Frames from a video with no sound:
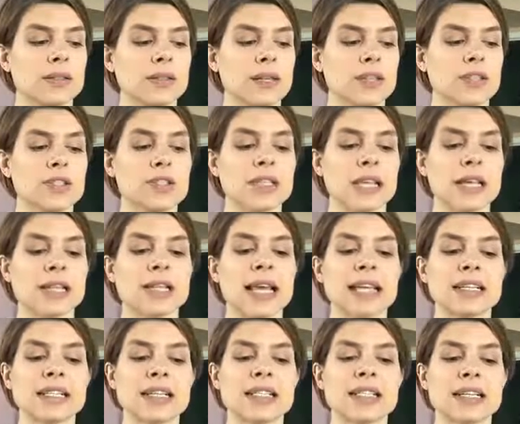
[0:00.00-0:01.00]

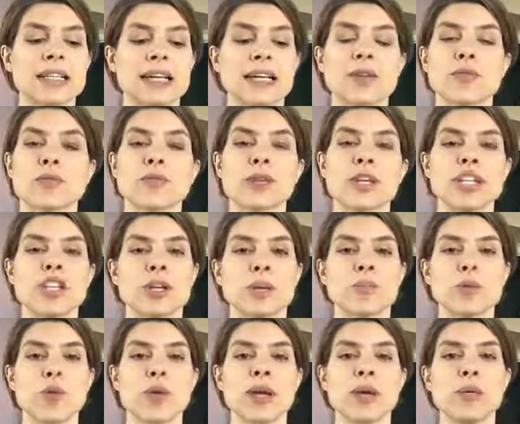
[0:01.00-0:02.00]
that doesn't kind of reach a
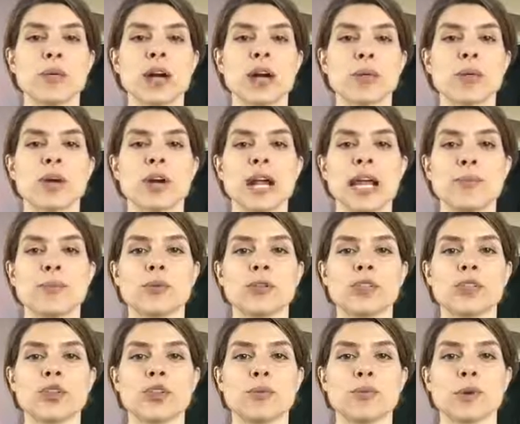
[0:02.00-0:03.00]
point where we're able
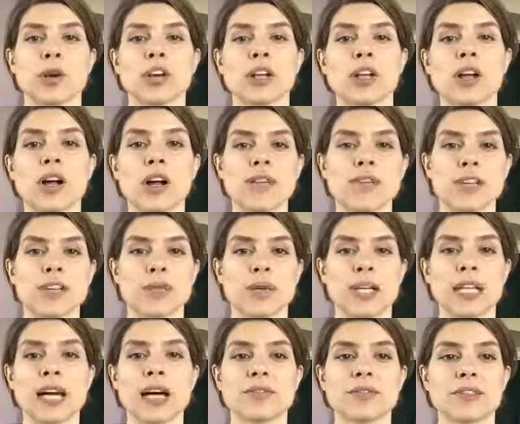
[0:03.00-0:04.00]
to burn it off and
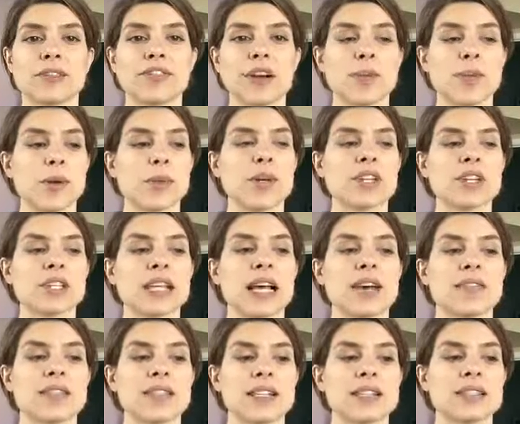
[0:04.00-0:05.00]
recover from it. We just
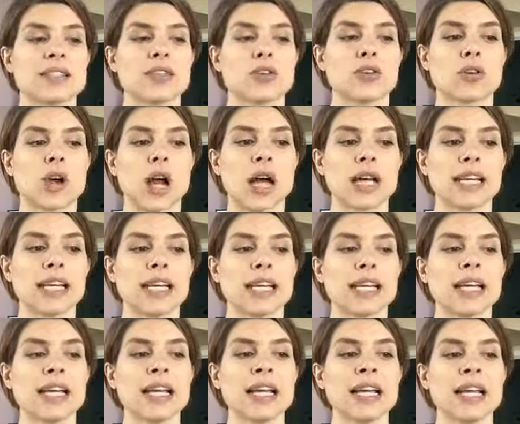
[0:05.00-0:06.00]
have this
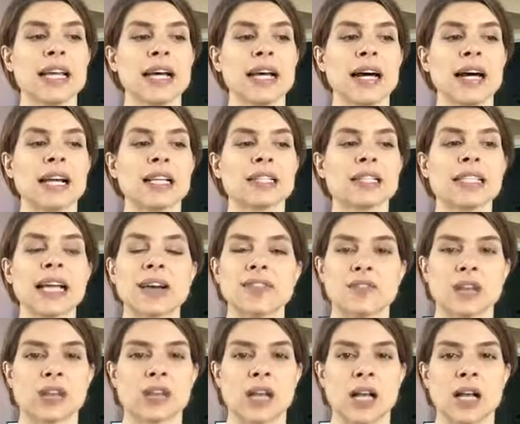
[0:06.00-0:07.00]
chronic
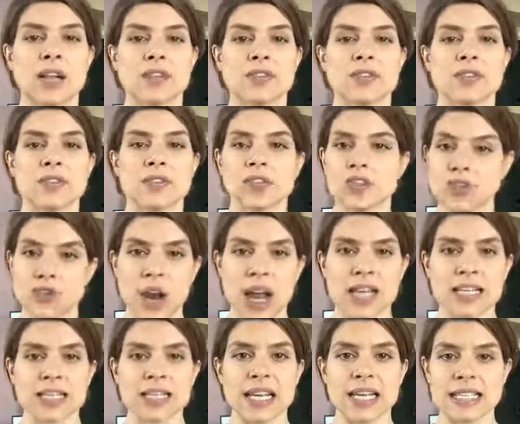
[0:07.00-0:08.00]
level of
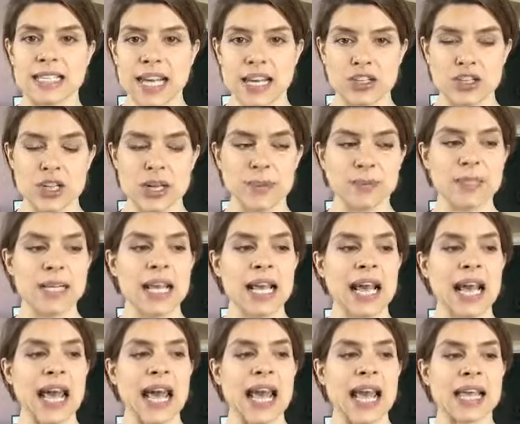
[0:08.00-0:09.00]
stress and tension.
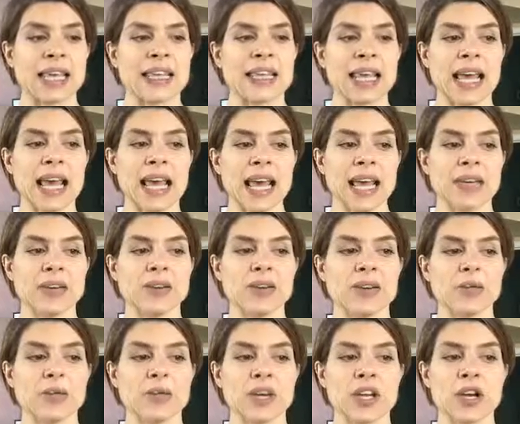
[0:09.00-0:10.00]
And
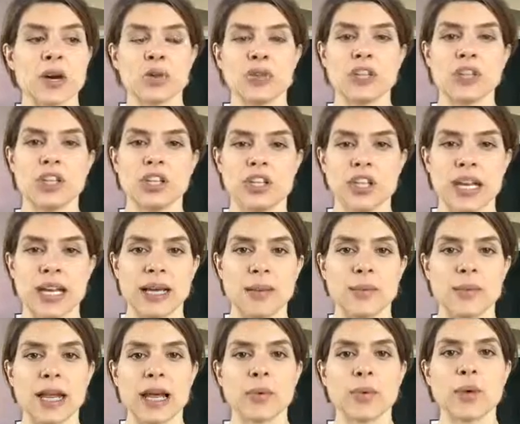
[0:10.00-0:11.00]
then we go to the
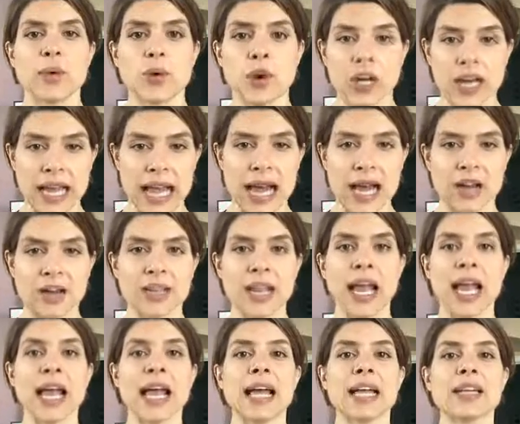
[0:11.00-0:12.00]
gym and we work out
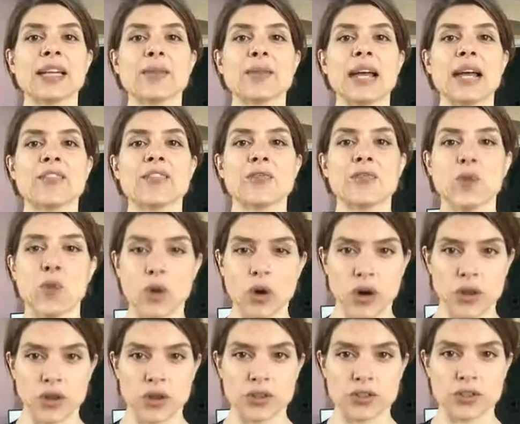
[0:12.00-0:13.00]
and we have
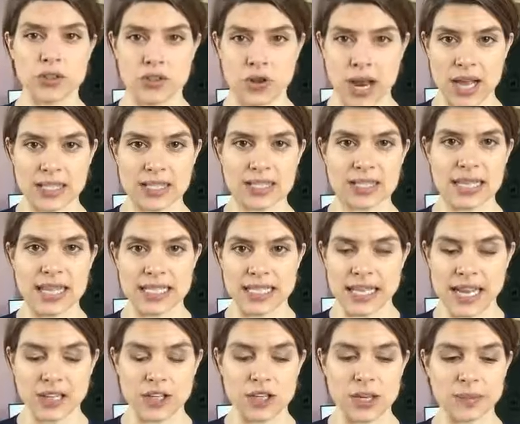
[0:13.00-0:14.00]
more stress and
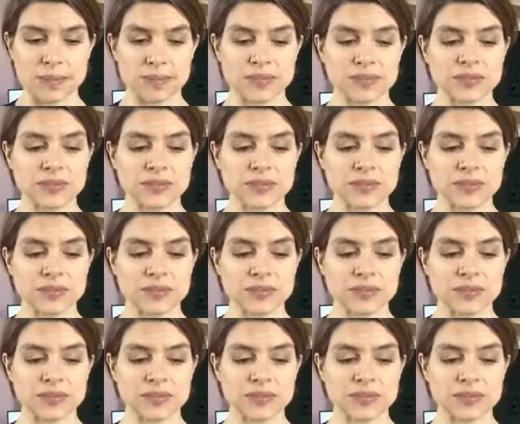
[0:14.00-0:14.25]
tension.